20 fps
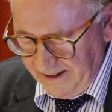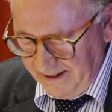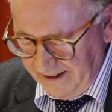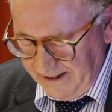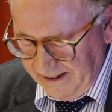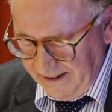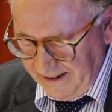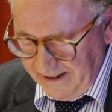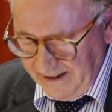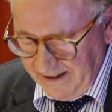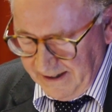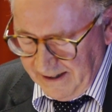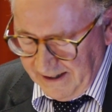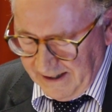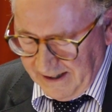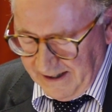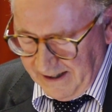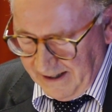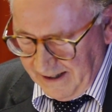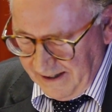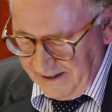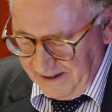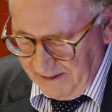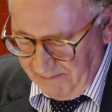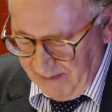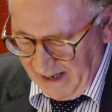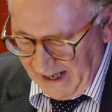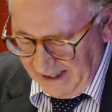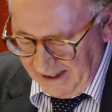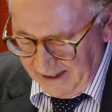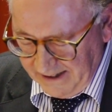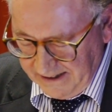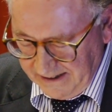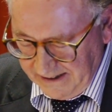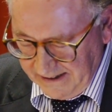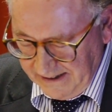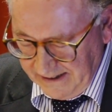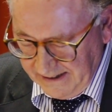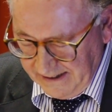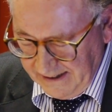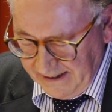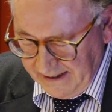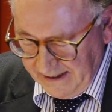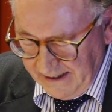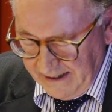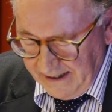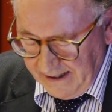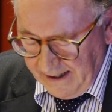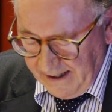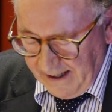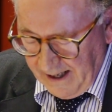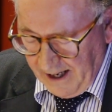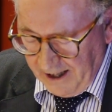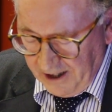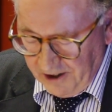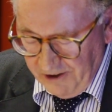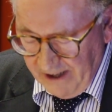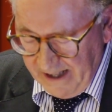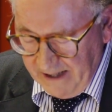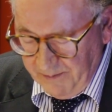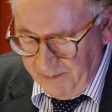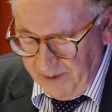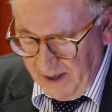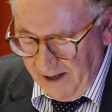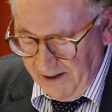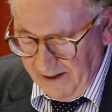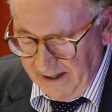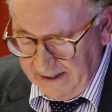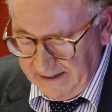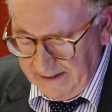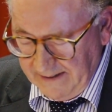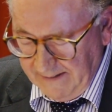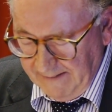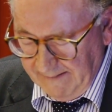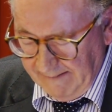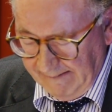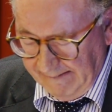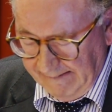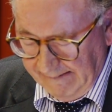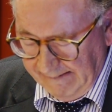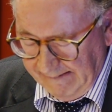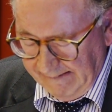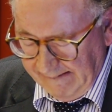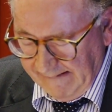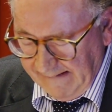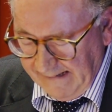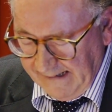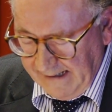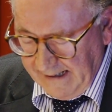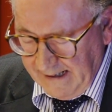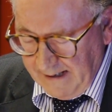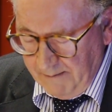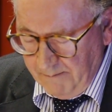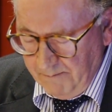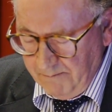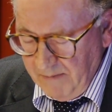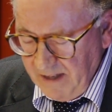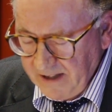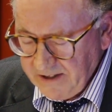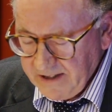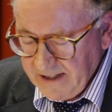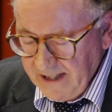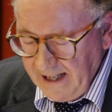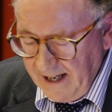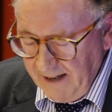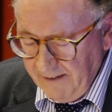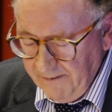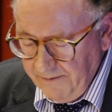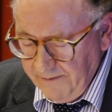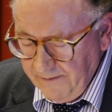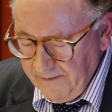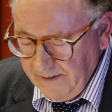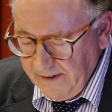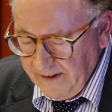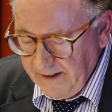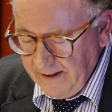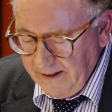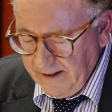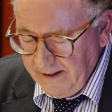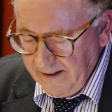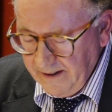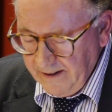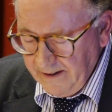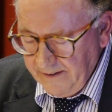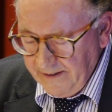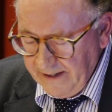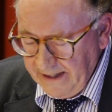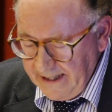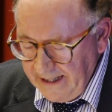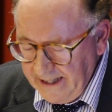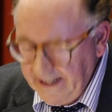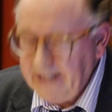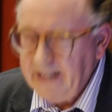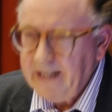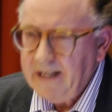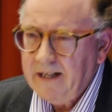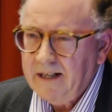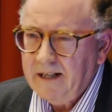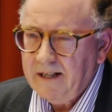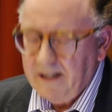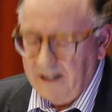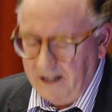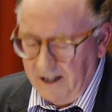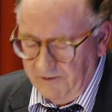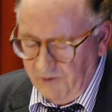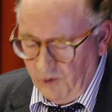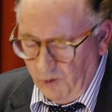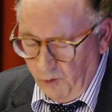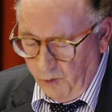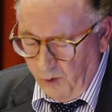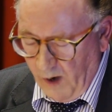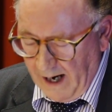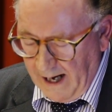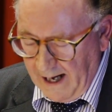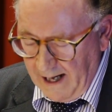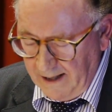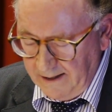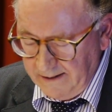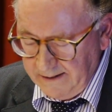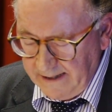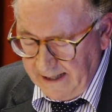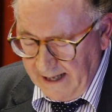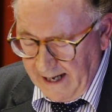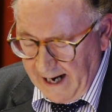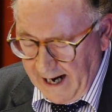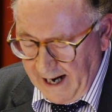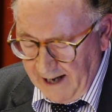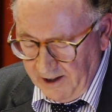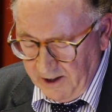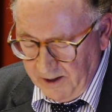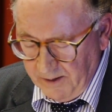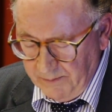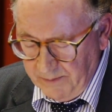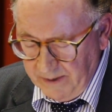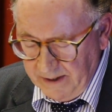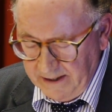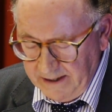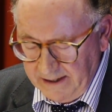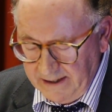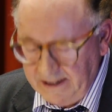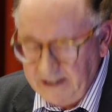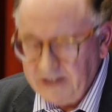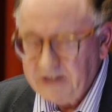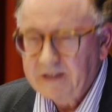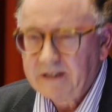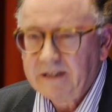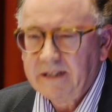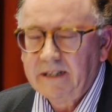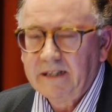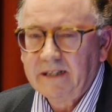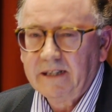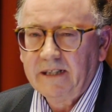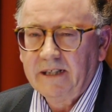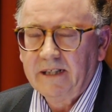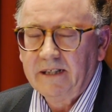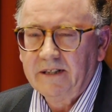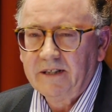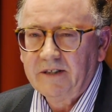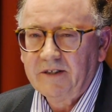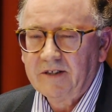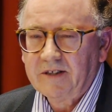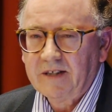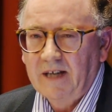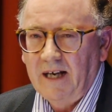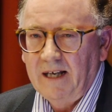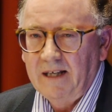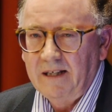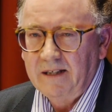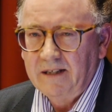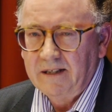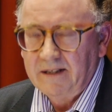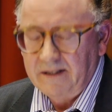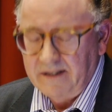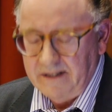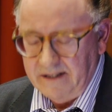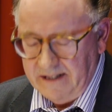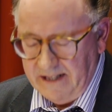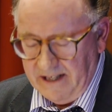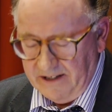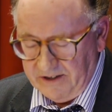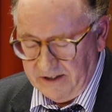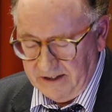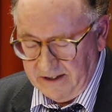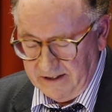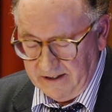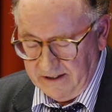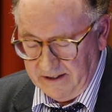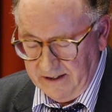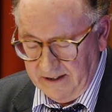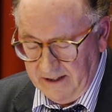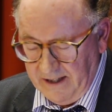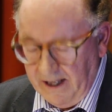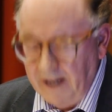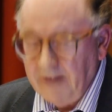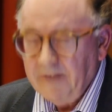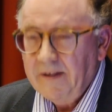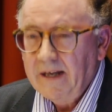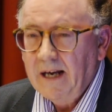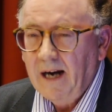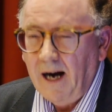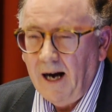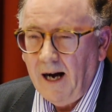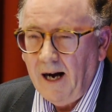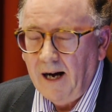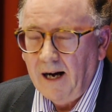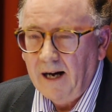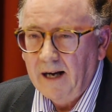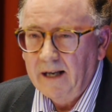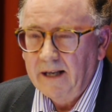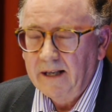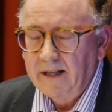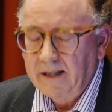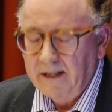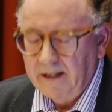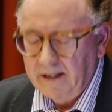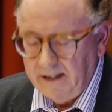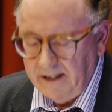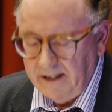the ballad. A great poet must have the ear of a wild Arab listening in the silent desert, the eye